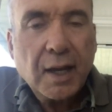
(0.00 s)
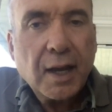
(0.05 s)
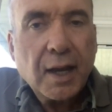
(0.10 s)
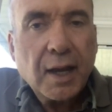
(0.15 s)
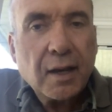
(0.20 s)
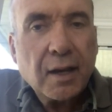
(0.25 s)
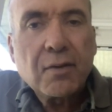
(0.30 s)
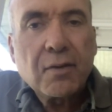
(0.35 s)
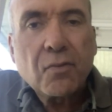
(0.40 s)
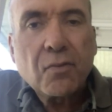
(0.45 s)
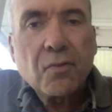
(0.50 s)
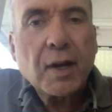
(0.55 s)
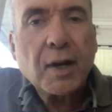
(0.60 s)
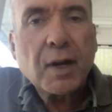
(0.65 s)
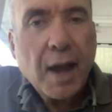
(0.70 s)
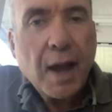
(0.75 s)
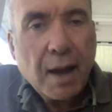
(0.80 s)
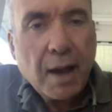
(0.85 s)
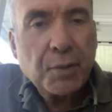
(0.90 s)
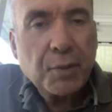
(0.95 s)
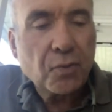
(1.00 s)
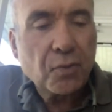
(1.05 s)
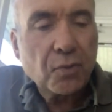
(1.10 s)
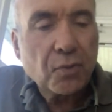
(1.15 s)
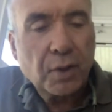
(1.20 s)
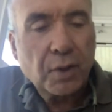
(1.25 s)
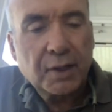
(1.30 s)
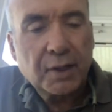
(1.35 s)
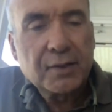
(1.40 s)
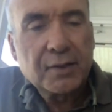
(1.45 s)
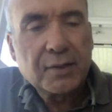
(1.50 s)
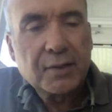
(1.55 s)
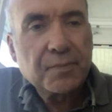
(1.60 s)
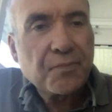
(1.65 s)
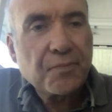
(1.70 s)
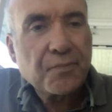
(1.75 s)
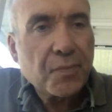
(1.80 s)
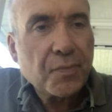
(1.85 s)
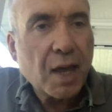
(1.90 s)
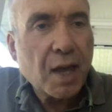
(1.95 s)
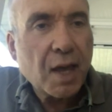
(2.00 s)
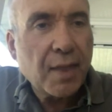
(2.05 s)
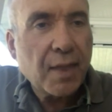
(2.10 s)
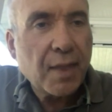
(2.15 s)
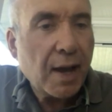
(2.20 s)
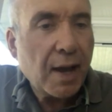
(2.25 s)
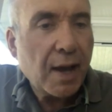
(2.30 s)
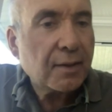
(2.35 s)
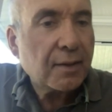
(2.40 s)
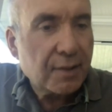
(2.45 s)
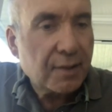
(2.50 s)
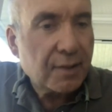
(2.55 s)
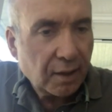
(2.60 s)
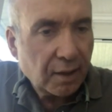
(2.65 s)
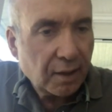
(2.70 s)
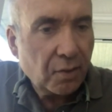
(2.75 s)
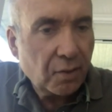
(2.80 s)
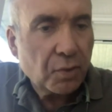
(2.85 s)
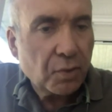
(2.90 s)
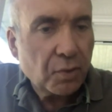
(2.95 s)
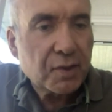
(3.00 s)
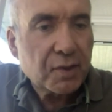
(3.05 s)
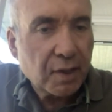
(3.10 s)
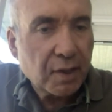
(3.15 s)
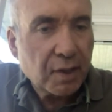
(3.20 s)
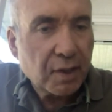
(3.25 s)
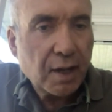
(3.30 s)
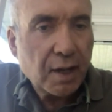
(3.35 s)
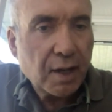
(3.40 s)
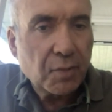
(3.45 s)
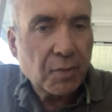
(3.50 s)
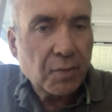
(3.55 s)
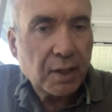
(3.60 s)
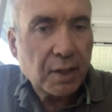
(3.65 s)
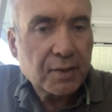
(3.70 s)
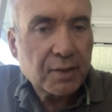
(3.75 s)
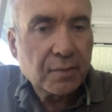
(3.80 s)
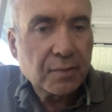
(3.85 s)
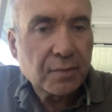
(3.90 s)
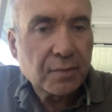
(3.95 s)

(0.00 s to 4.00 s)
And what happened was that tick was synonymized